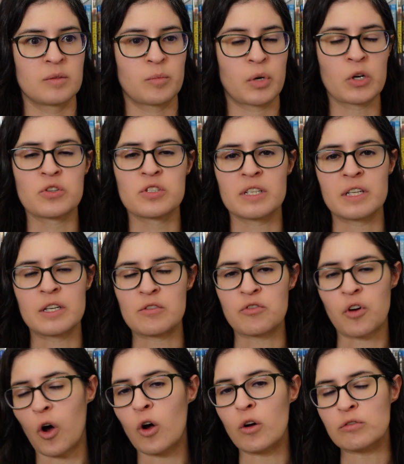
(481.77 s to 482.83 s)
person
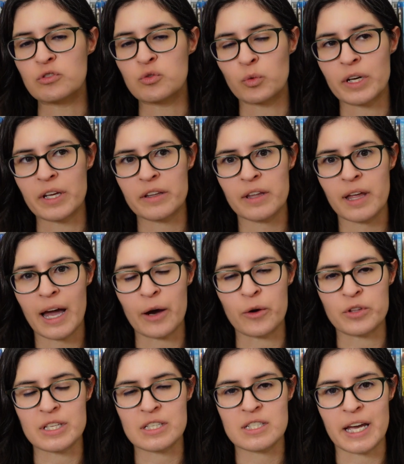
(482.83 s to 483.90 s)
involved with how
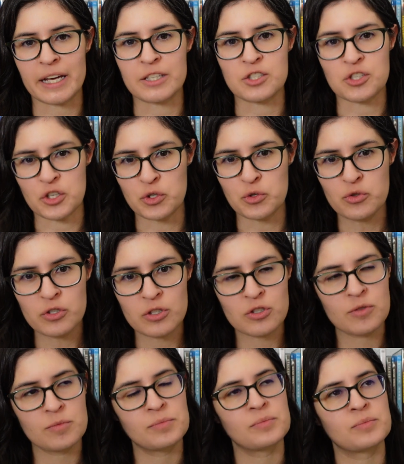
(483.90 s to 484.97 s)
this tech is
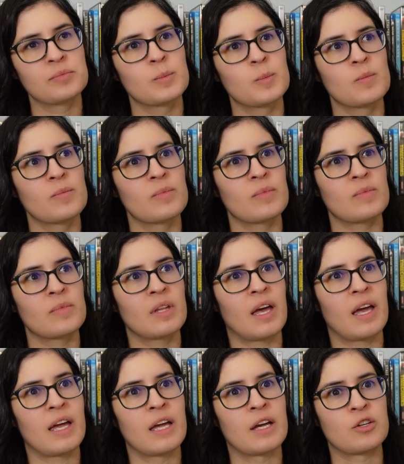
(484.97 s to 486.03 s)
used,
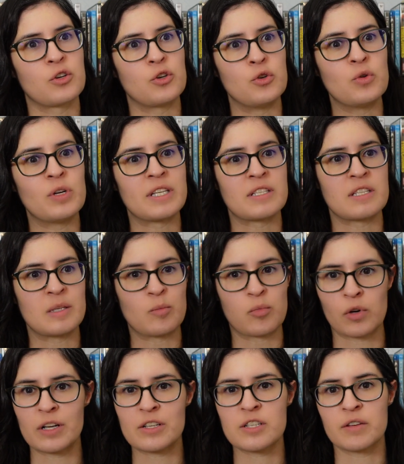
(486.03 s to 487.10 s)
and who is the
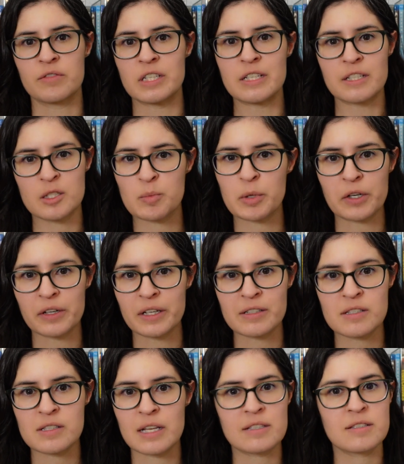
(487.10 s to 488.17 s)
brunt of the
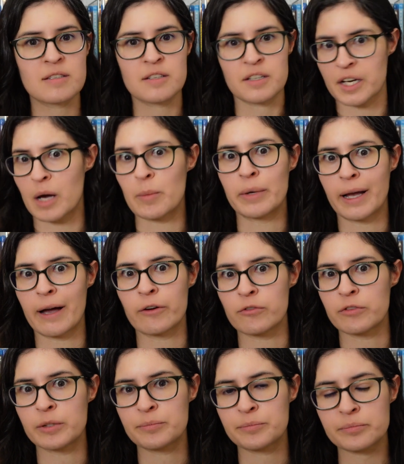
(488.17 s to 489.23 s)
experience that's coming out of
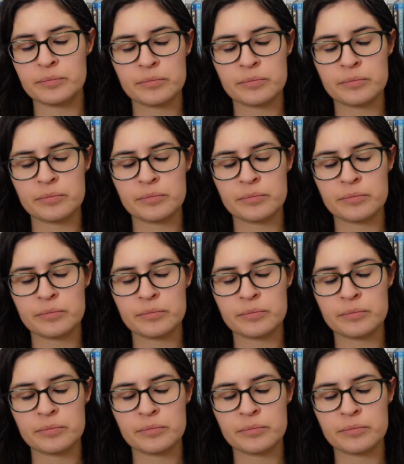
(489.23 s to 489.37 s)
it.